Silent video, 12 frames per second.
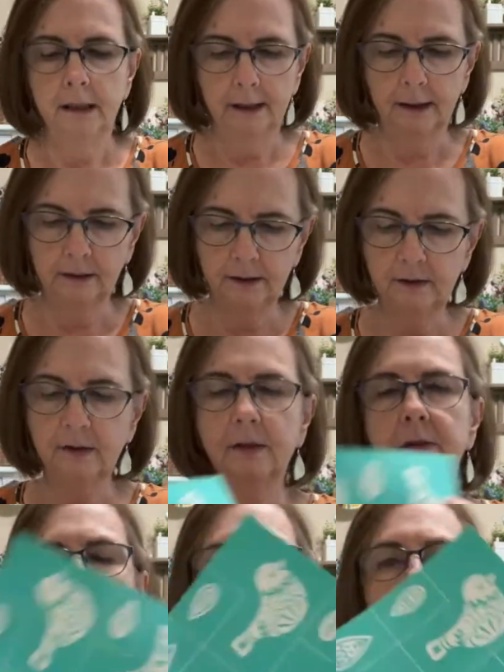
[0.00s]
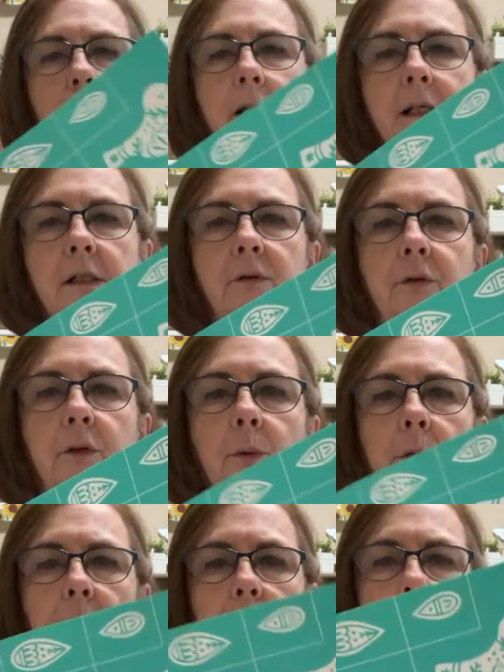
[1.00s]
And this is the transfer
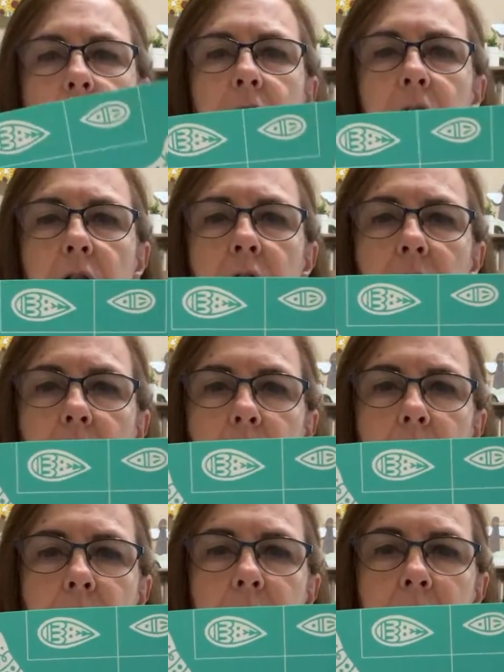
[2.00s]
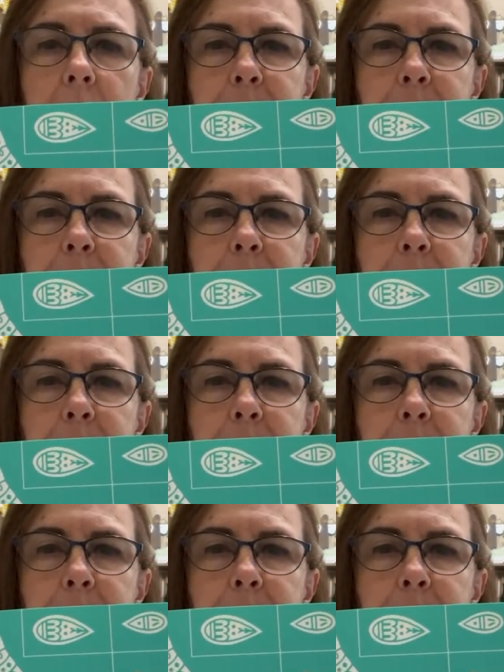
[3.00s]
we're going to use.